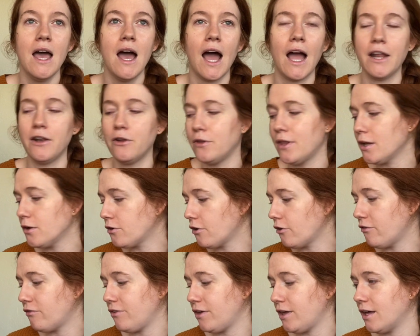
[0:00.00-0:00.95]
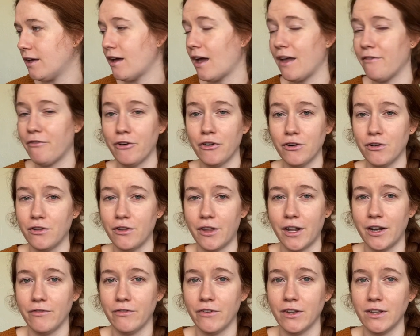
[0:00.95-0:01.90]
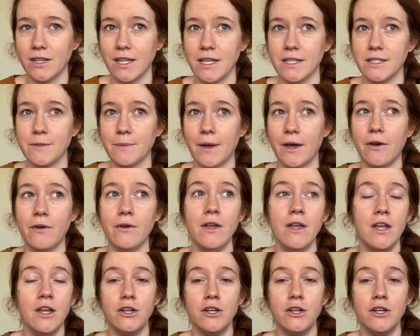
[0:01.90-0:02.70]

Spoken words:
I know that Grovia, I've heard a lot of good things about.